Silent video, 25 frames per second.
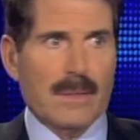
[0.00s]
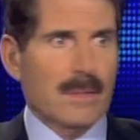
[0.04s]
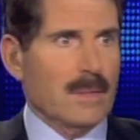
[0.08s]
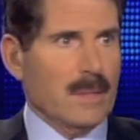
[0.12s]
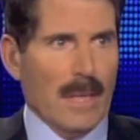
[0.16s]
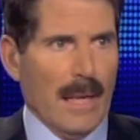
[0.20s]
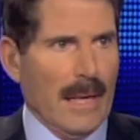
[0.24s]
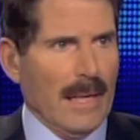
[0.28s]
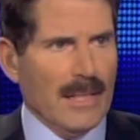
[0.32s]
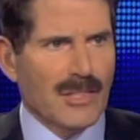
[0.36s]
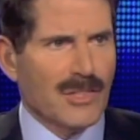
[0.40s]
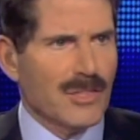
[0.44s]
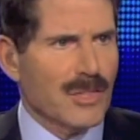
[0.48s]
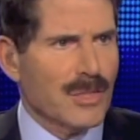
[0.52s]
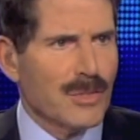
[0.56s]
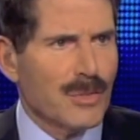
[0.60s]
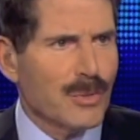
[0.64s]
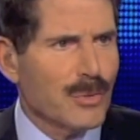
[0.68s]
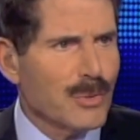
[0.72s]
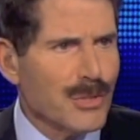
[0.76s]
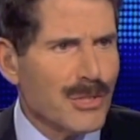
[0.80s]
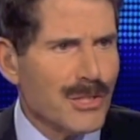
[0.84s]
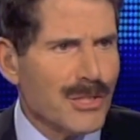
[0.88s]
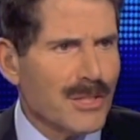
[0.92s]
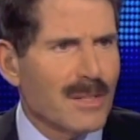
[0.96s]
is this
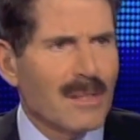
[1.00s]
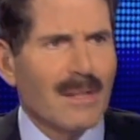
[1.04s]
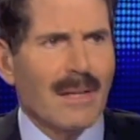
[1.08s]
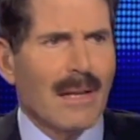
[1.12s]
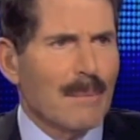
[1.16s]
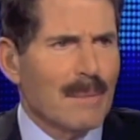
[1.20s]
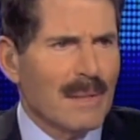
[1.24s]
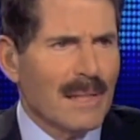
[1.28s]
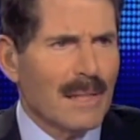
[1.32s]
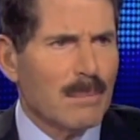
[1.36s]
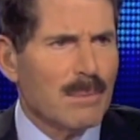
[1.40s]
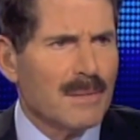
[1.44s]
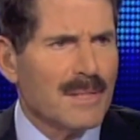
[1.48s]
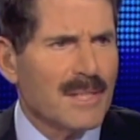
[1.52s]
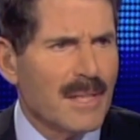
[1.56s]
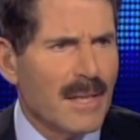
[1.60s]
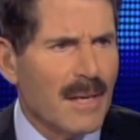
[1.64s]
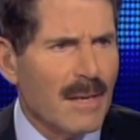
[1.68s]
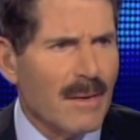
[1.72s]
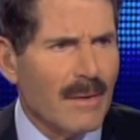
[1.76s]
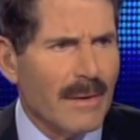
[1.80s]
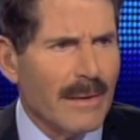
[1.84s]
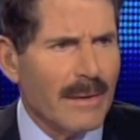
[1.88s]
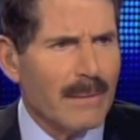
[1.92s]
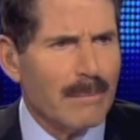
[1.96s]
constitutional? I'm a
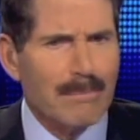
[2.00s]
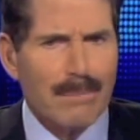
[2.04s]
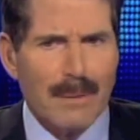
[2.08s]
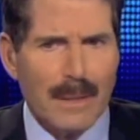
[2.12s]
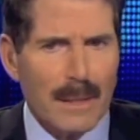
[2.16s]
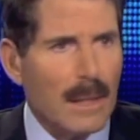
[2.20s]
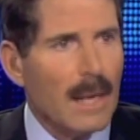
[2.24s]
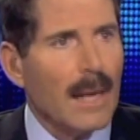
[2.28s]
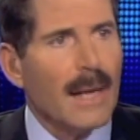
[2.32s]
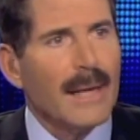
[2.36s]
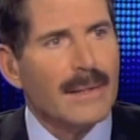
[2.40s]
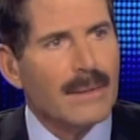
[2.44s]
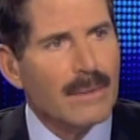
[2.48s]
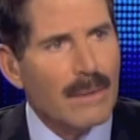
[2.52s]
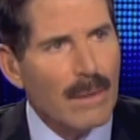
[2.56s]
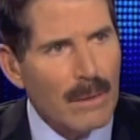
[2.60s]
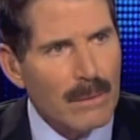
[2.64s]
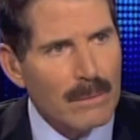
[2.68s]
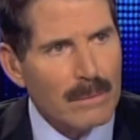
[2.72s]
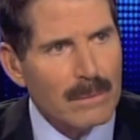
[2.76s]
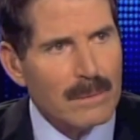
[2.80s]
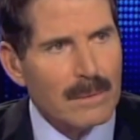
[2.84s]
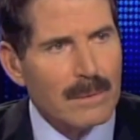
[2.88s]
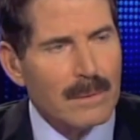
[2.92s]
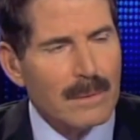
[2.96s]
libertarian, but I
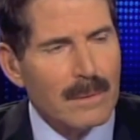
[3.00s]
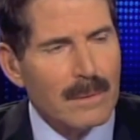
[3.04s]
don't.